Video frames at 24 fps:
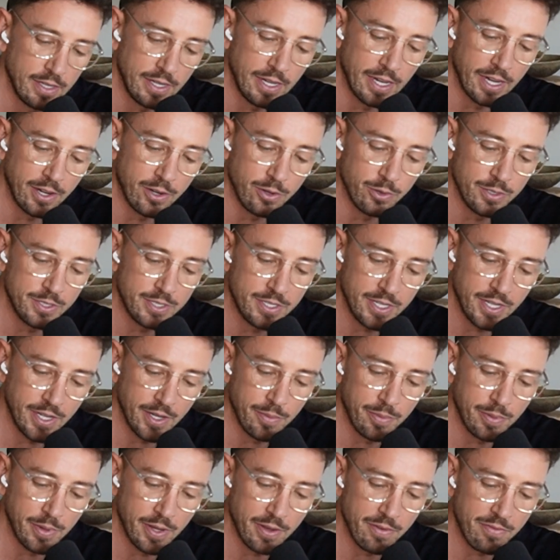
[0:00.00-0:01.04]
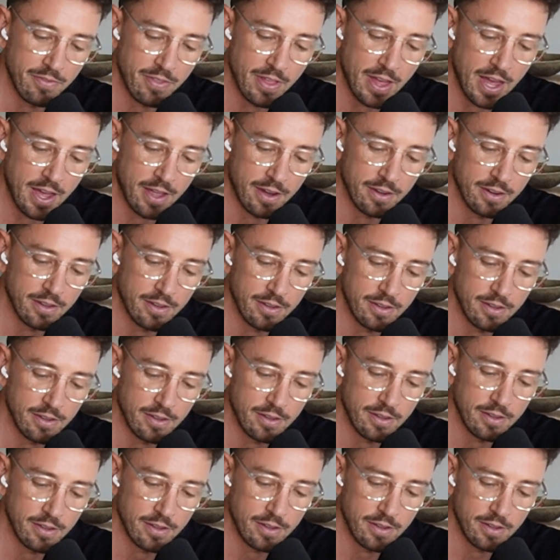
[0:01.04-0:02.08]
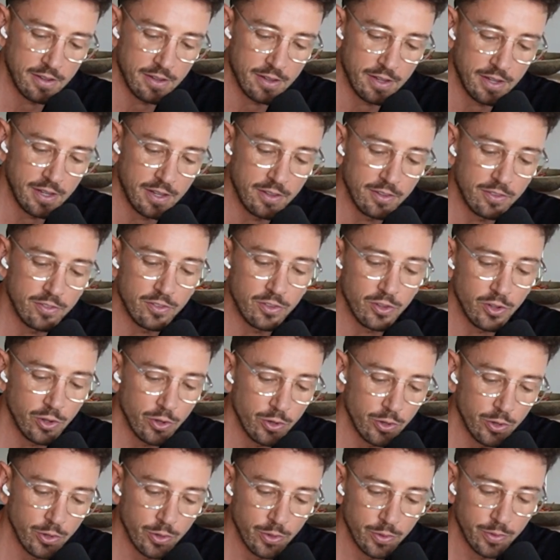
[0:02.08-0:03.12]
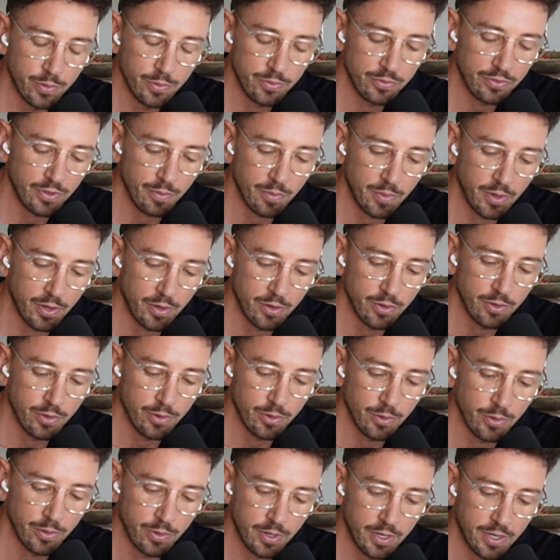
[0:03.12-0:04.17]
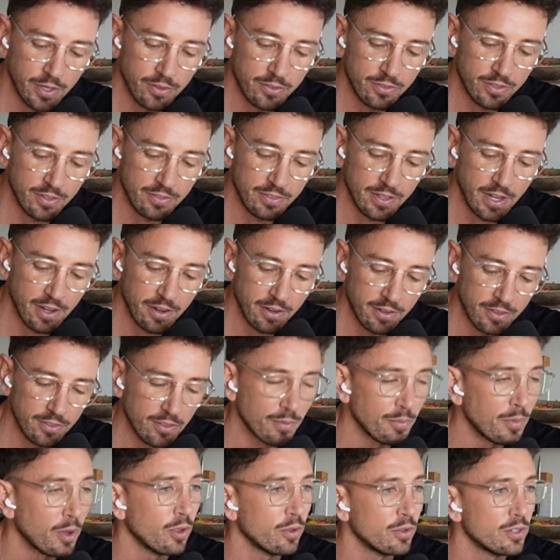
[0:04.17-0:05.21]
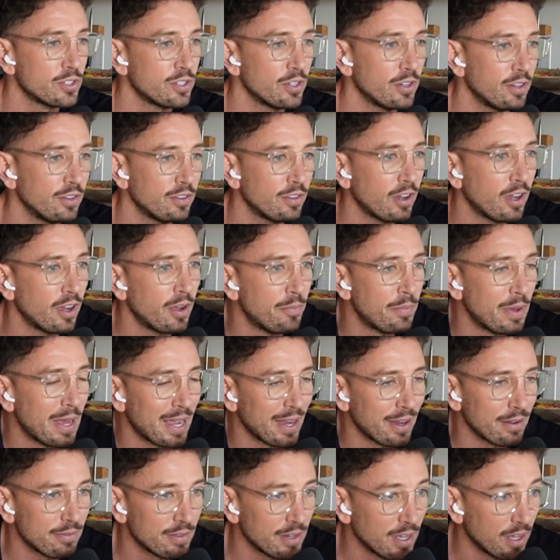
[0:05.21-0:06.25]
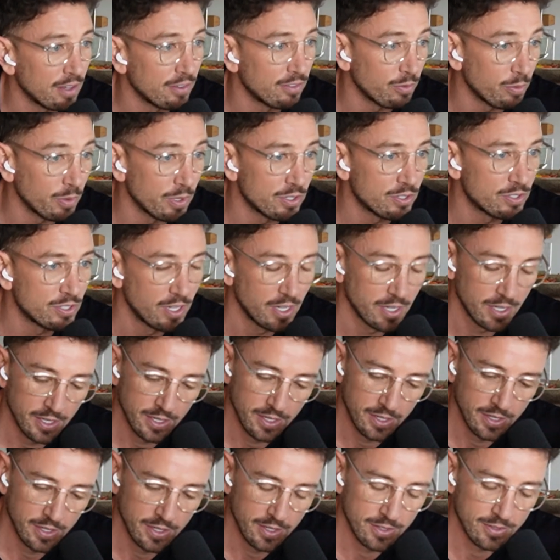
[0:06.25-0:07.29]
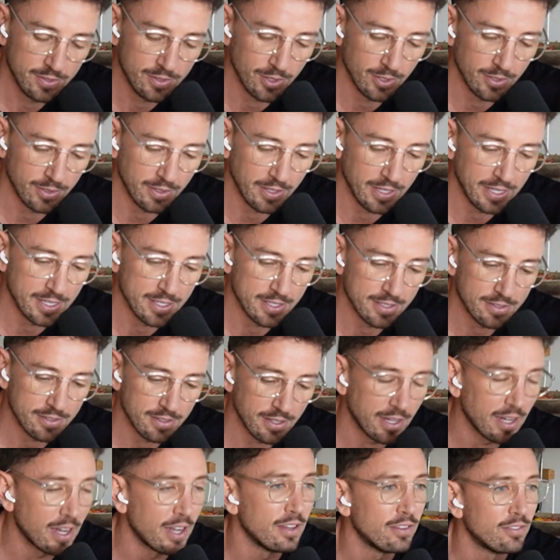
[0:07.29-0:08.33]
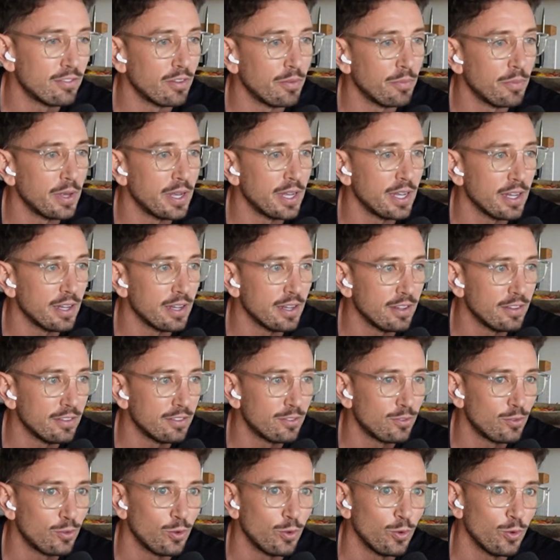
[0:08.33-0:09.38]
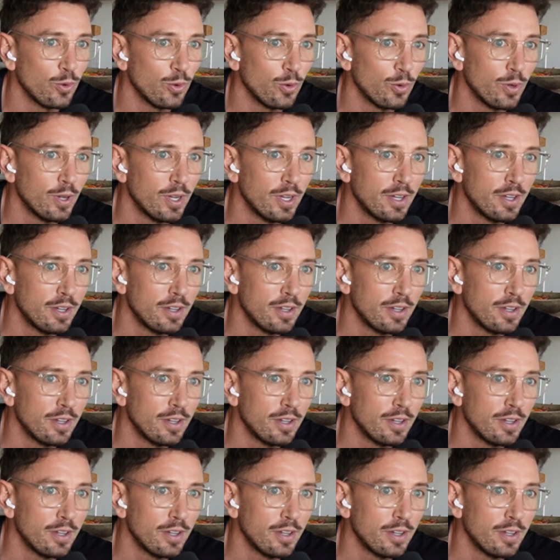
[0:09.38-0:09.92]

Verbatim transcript: Yeah, good tip. If that is you, someone who can sit down and demolish an entire bag of nuts, which certainly is the case for me, is to